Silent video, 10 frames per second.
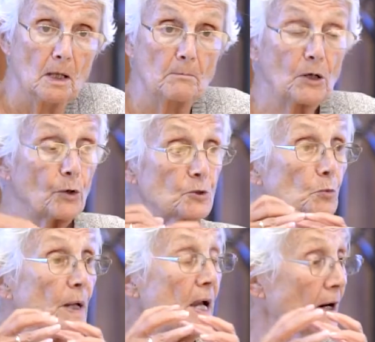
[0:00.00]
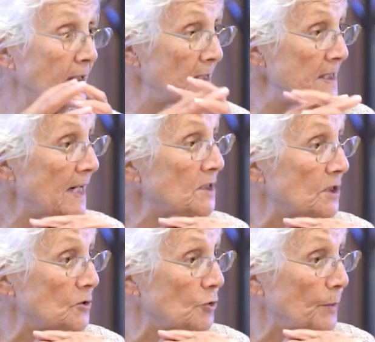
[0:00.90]
Because we are
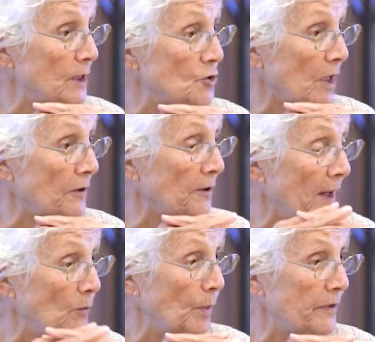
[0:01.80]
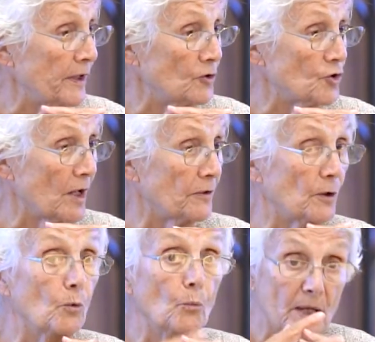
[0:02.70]
connected to each other and with each
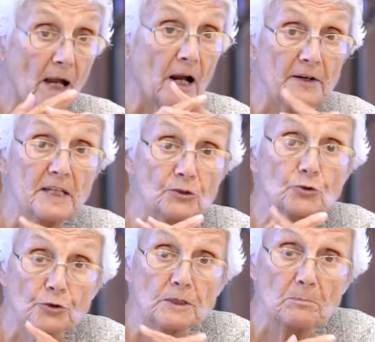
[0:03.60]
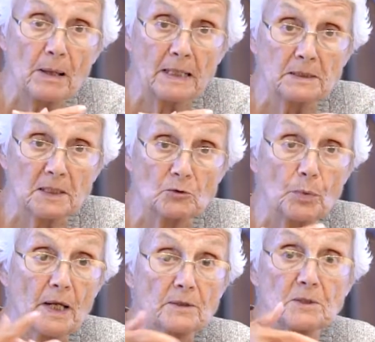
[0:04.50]
other, we are interdependent.
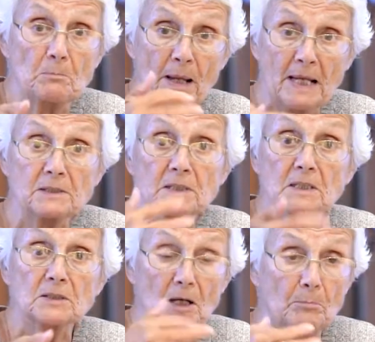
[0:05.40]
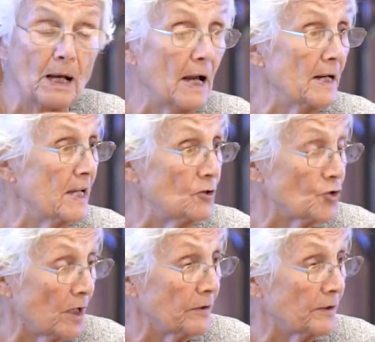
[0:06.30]
We are dependent upon each
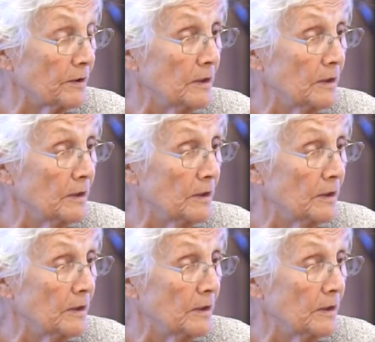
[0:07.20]
other.